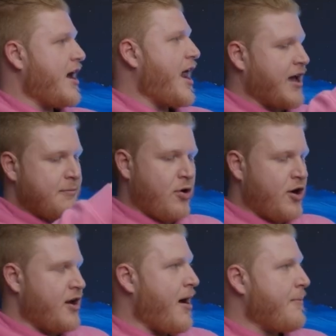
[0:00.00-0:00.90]
and I can
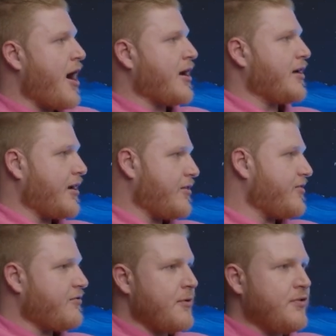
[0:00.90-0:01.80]
put it in my pocket and
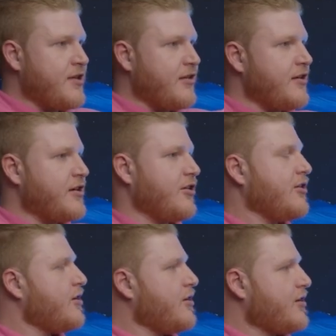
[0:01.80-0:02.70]
it's completely legal
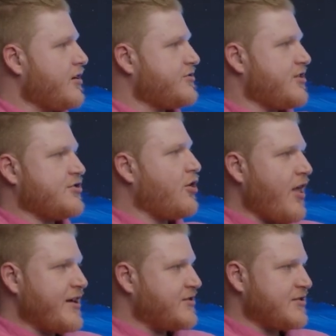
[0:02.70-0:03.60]
because there's no
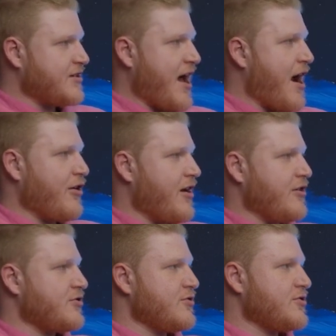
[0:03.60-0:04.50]
license to carry
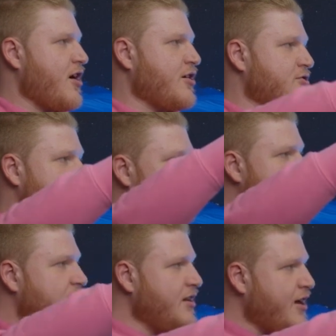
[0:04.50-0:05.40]
there. So as long as you
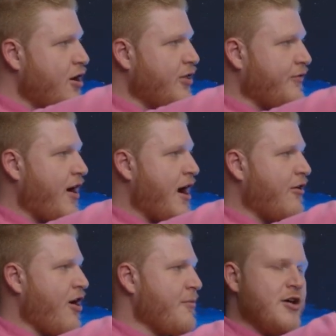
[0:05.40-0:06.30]
legally own the firearm,